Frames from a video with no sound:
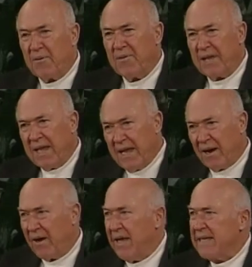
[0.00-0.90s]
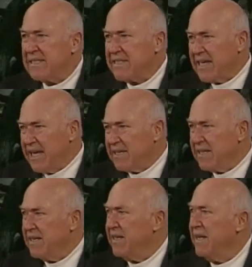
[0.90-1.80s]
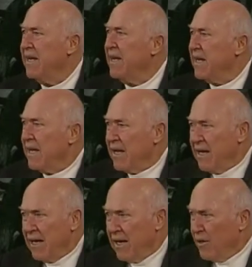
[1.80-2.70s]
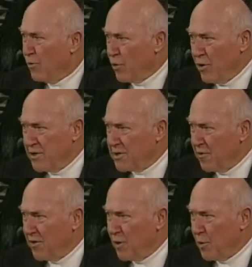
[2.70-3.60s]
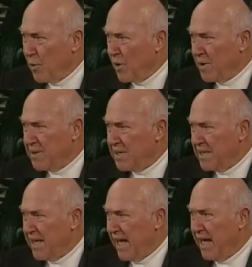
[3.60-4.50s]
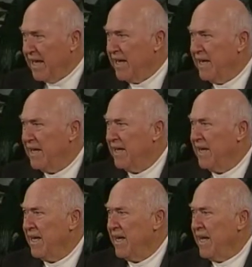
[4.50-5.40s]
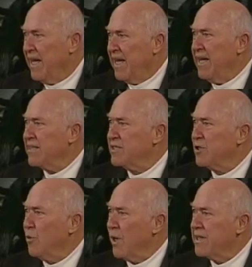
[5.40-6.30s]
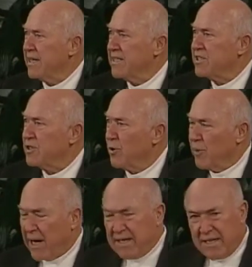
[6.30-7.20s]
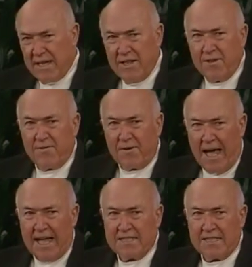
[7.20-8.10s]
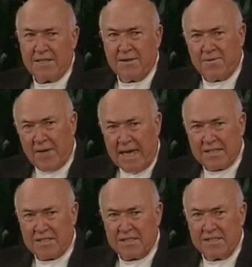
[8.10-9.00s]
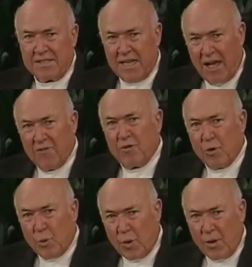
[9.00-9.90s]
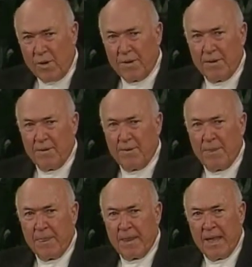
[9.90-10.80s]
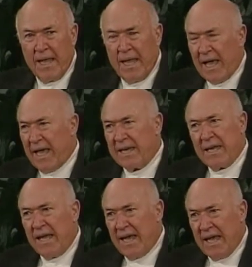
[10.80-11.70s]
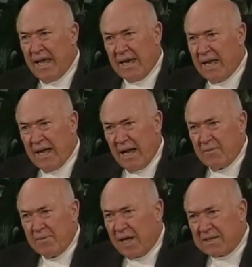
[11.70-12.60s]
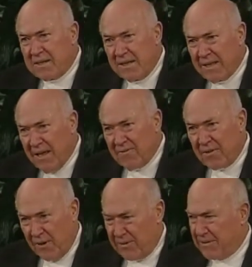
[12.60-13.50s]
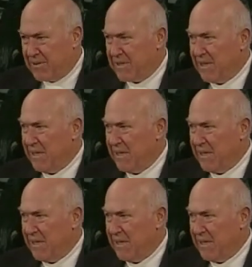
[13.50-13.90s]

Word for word: of the air. Satan rules over the world today. He is the one that is directing the fads and the fashions of the world. And, and I'm not to love those.